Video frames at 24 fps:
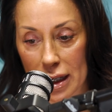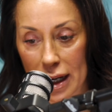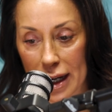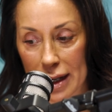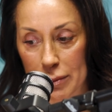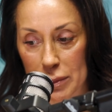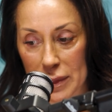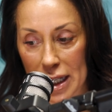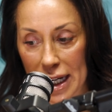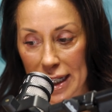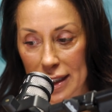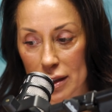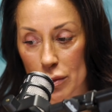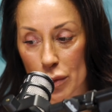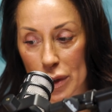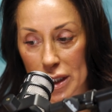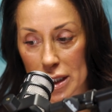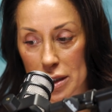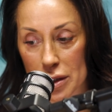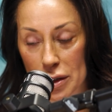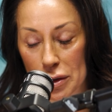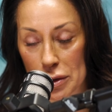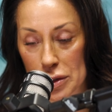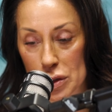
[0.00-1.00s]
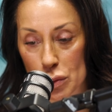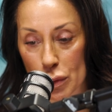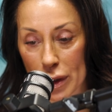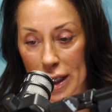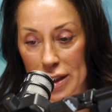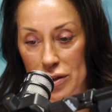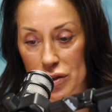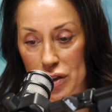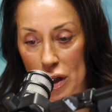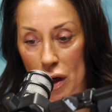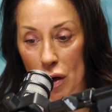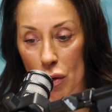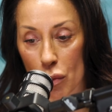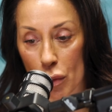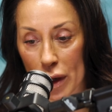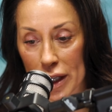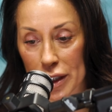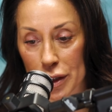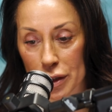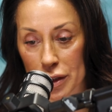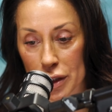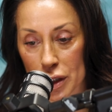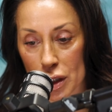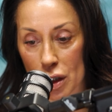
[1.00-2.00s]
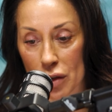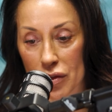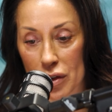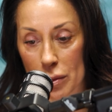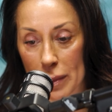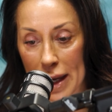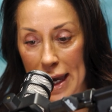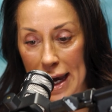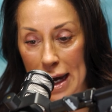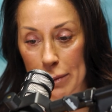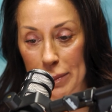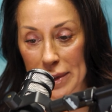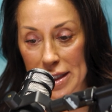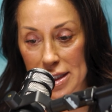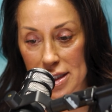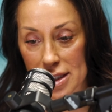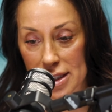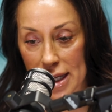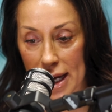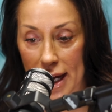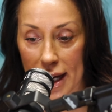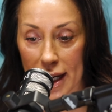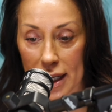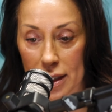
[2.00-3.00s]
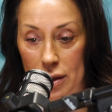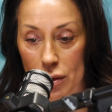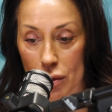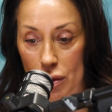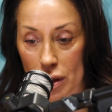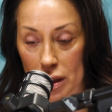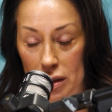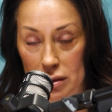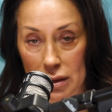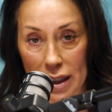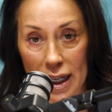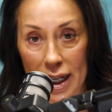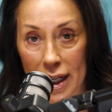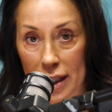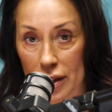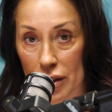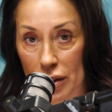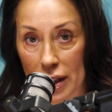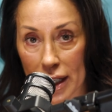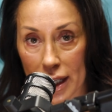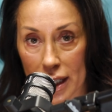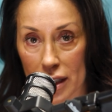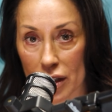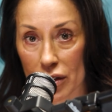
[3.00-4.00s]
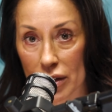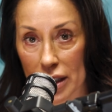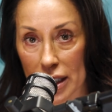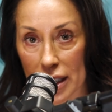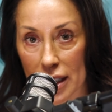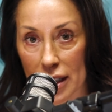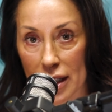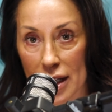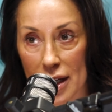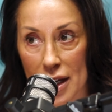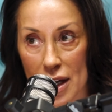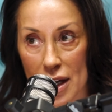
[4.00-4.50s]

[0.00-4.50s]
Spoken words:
I'm kind of one of those where I don't want you to know if I'm happy, sad, or glad, or angry.